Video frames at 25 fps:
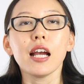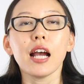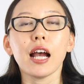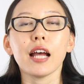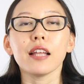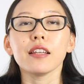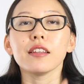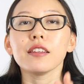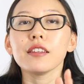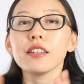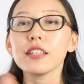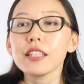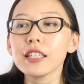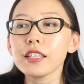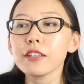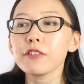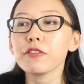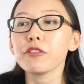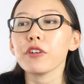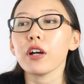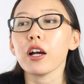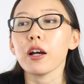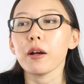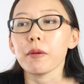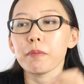and
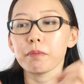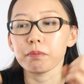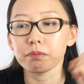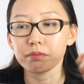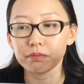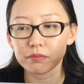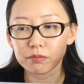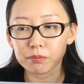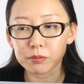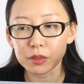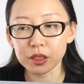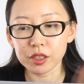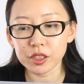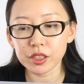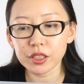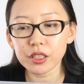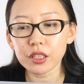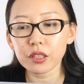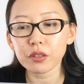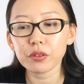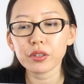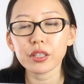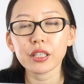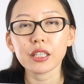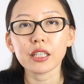leave um,
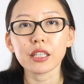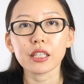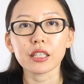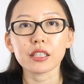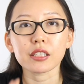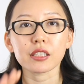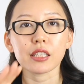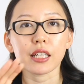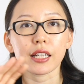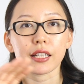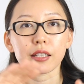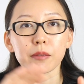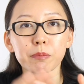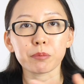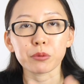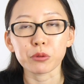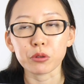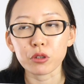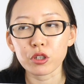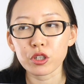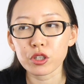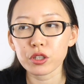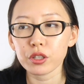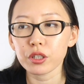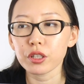materials like
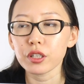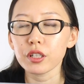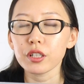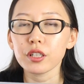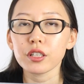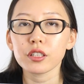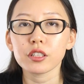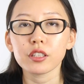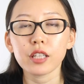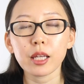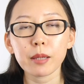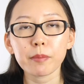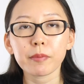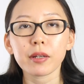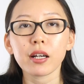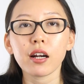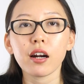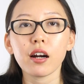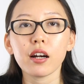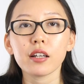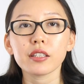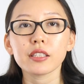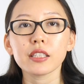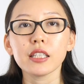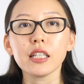brochures, name
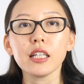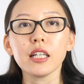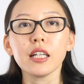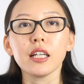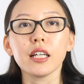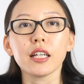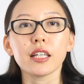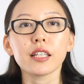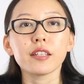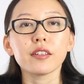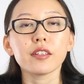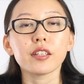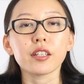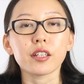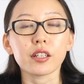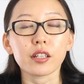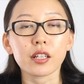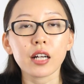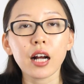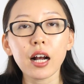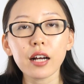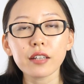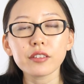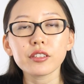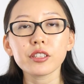cards in their
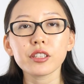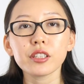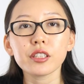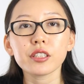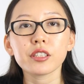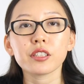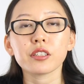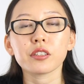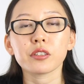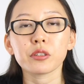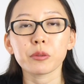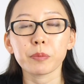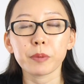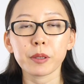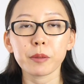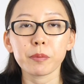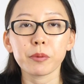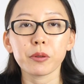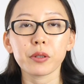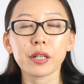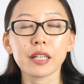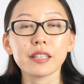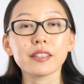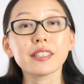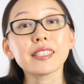counters so
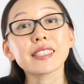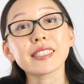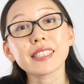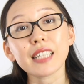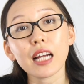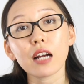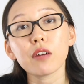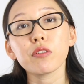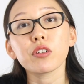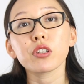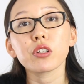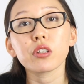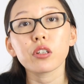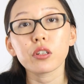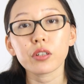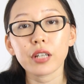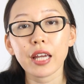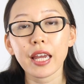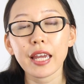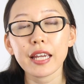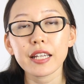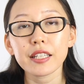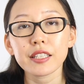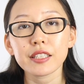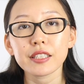people can discover your
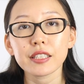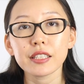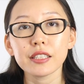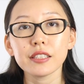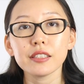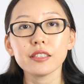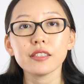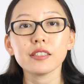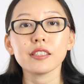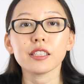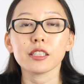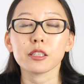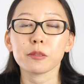location,